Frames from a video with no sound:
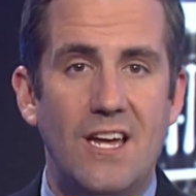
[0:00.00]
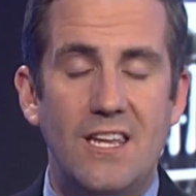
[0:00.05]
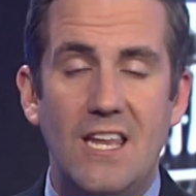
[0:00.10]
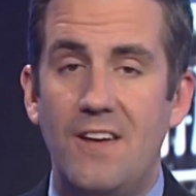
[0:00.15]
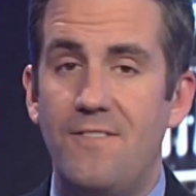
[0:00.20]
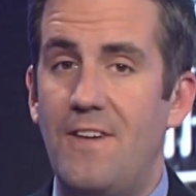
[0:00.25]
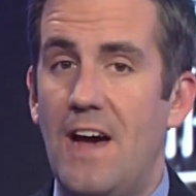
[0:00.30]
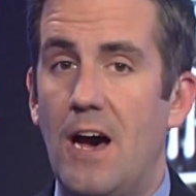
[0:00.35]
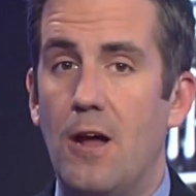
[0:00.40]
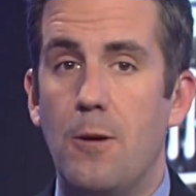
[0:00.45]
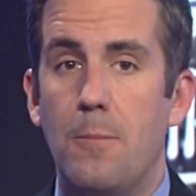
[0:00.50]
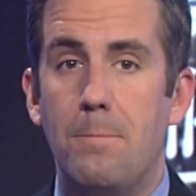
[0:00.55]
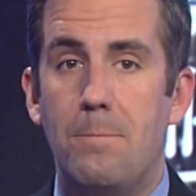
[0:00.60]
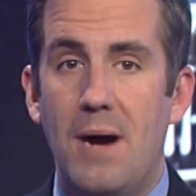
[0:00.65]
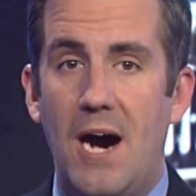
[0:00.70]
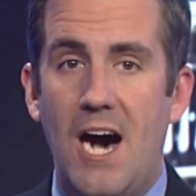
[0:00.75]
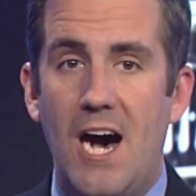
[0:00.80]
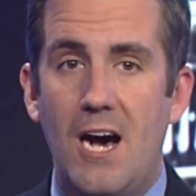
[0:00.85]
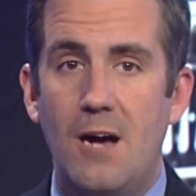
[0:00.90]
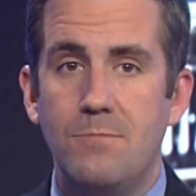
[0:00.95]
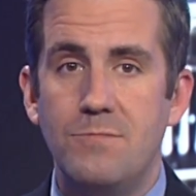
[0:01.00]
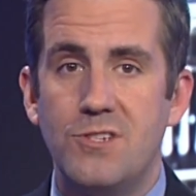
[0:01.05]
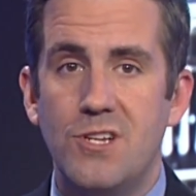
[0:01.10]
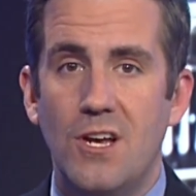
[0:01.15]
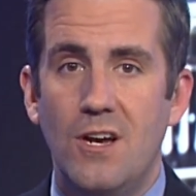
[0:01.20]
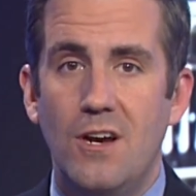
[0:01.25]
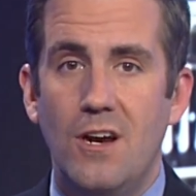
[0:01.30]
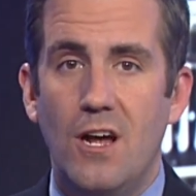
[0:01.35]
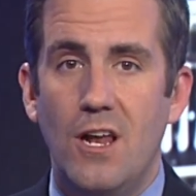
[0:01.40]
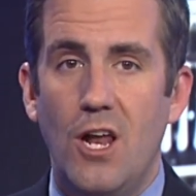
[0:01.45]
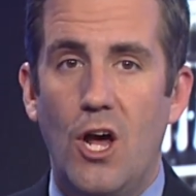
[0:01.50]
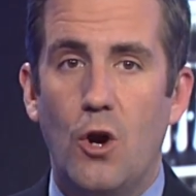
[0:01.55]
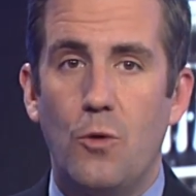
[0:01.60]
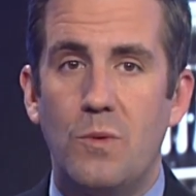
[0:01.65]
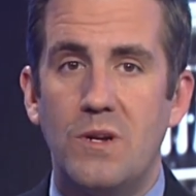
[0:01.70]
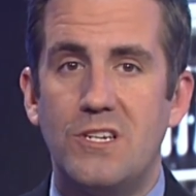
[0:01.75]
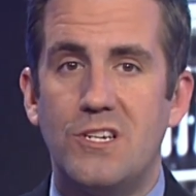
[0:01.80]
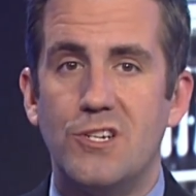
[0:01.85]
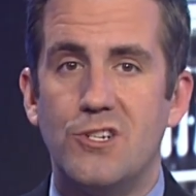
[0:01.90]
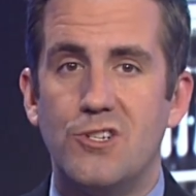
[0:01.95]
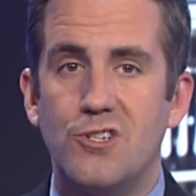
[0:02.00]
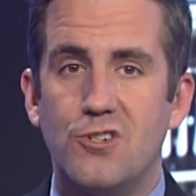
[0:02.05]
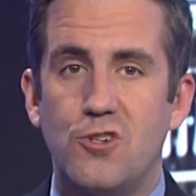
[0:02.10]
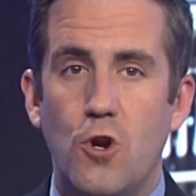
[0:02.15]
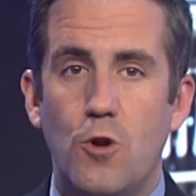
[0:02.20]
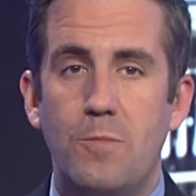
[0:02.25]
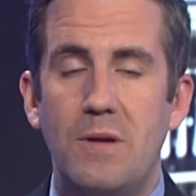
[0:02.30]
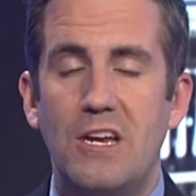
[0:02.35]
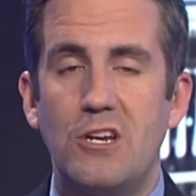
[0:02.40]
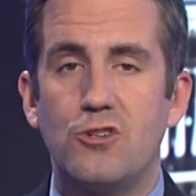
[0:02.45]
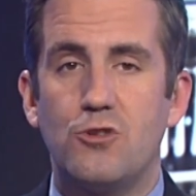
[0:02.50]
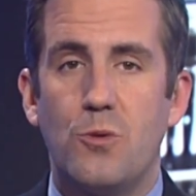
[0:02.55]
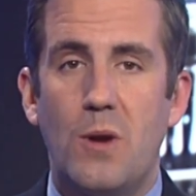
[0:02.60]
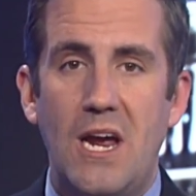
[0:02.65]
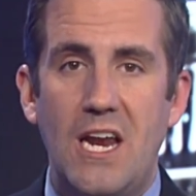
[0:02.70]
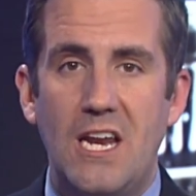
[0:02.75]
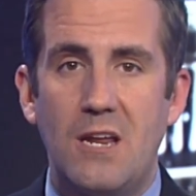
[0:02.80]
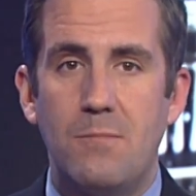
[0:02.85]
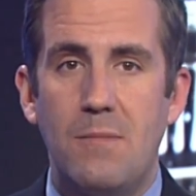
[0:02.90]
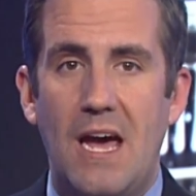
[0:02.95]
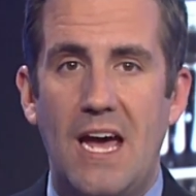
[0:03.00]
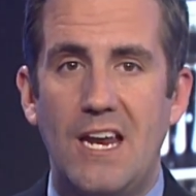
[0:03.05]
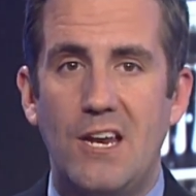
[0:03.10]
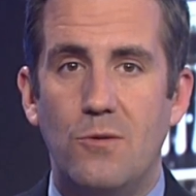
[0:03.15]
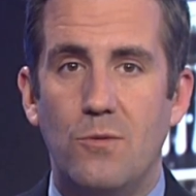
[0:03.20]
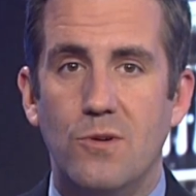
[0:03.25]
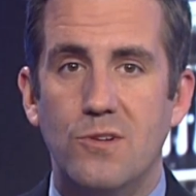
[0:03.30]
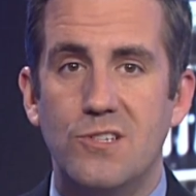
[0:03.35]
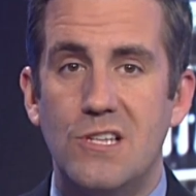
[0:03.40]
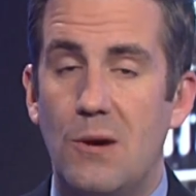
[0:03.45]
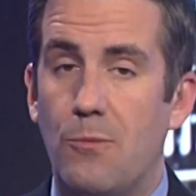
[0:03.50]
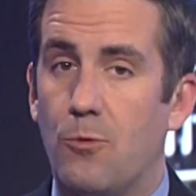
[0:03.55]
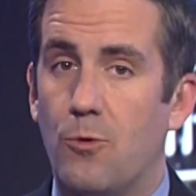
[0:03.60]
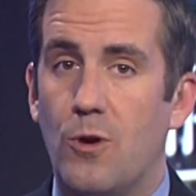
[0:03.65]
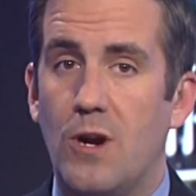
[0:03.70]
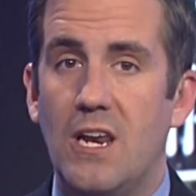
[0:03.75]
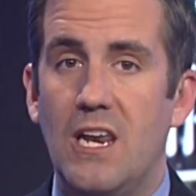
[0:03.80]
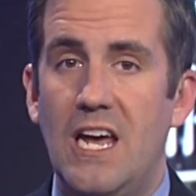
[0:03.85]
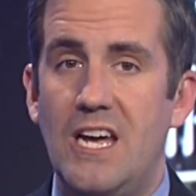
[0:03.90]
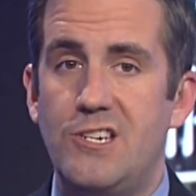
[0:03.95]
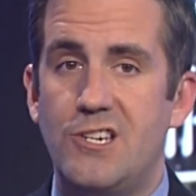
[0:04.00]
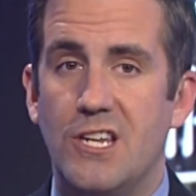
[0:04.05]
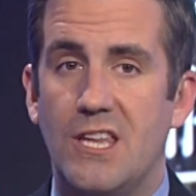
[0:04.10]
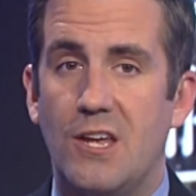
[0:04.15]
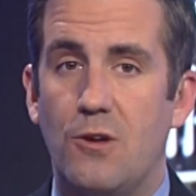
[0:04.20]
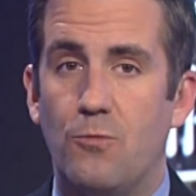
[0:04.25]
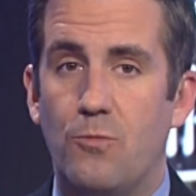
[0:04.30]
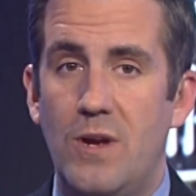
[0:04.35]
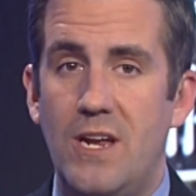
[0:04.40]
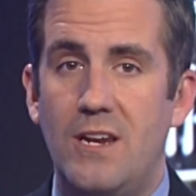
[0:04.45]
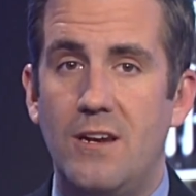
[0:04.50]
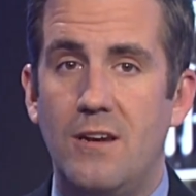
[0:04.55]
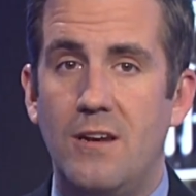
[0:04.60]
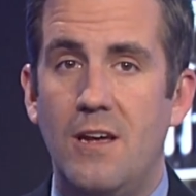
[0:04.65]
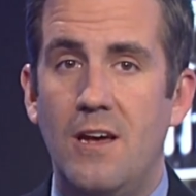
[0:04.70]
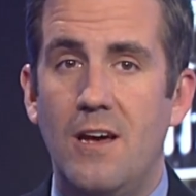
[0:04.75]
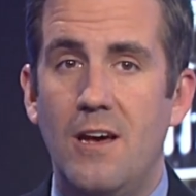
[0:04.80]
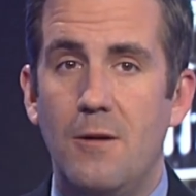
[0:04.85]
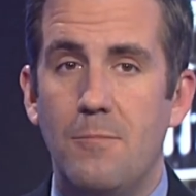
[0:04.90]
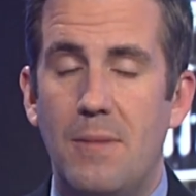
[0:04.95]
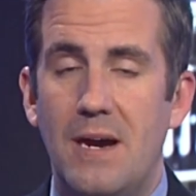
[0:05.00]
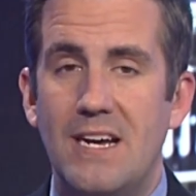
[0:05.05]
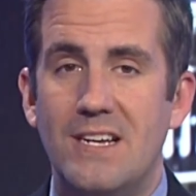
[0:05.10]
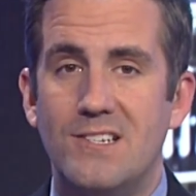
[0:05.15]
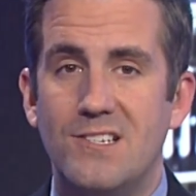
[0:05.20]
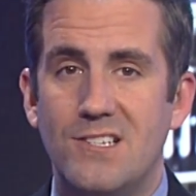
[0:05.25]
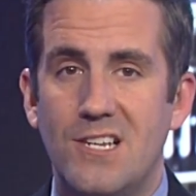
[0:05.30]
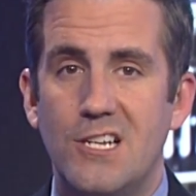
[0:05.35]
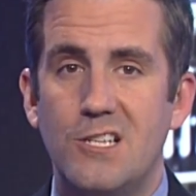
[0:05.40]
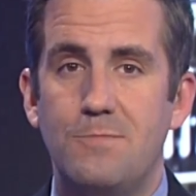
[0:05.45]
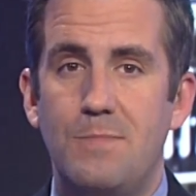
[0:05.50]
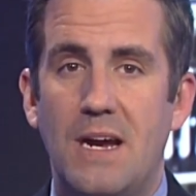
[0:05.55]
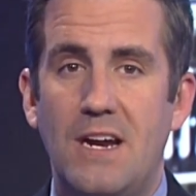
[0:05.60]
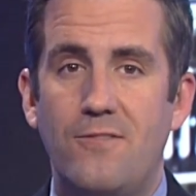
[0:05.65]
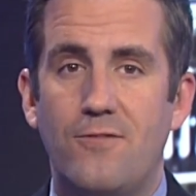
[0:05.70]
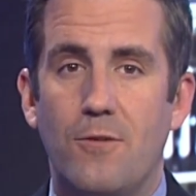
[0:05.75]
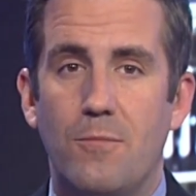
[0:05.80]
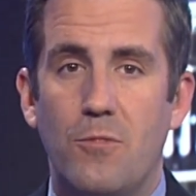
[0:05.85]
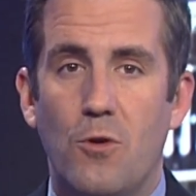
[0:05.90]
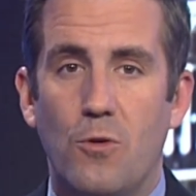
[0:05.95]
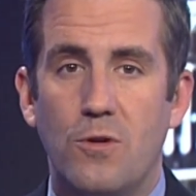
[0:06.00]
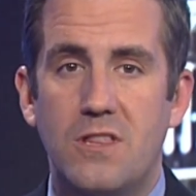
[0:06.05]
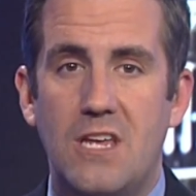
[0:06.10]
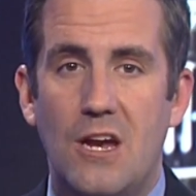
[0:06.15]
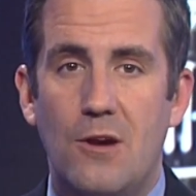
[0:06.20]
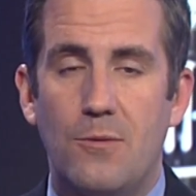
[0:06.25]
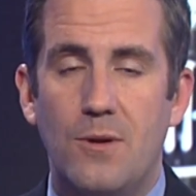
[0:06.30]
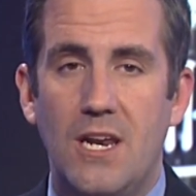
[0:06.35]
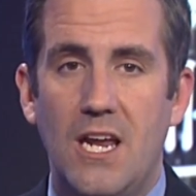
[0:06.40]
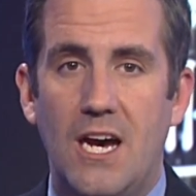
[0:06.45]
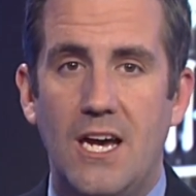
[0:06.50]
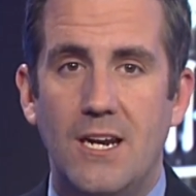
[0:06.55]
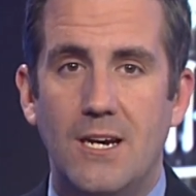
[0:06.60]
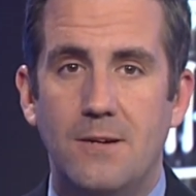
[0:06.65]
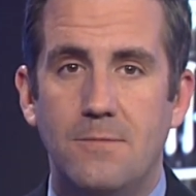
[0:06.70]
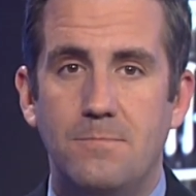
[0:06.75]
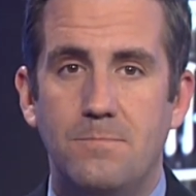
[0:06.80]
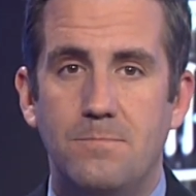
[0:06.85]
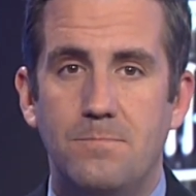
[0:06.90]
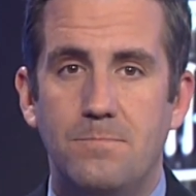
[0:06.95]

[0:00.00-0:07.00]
they found bombs along with disturbing training manuals that were allegedly written by a suspect from North Carolina.